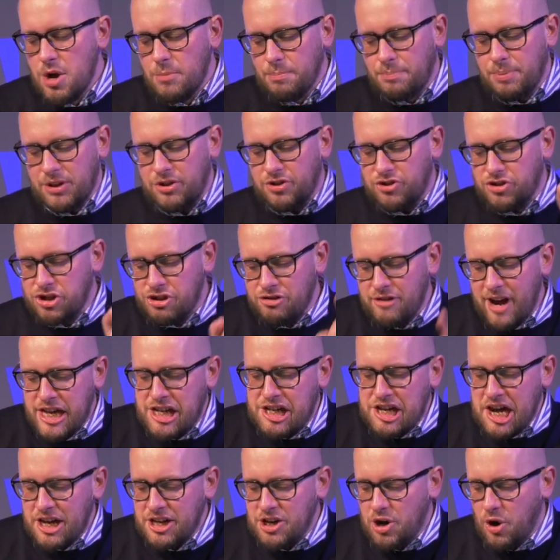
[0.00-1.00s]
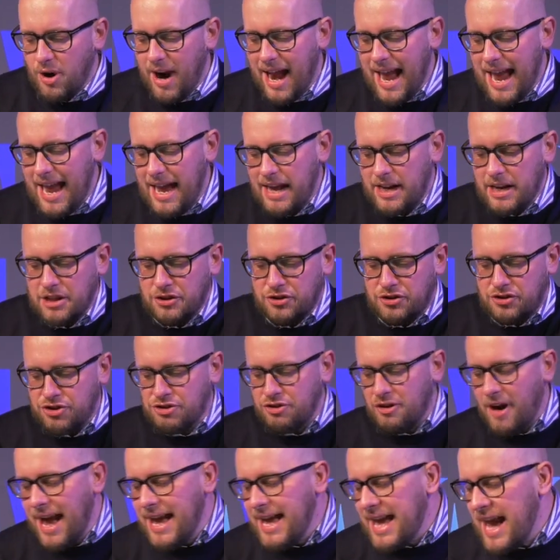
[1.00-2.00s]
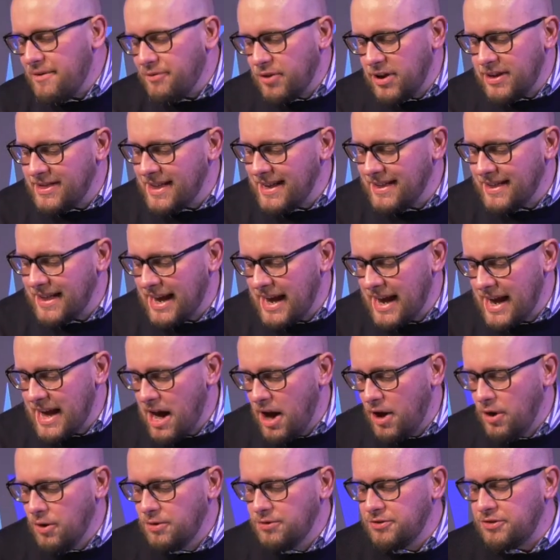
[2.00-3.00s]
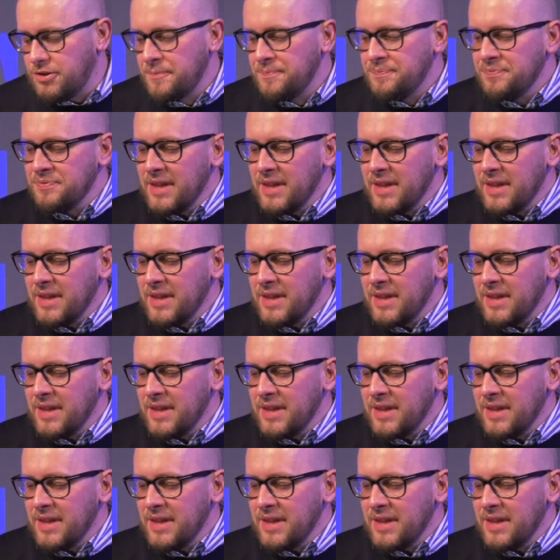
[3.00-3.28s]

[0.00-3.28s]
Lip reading: But stretch out your hand and strike everything that he owns,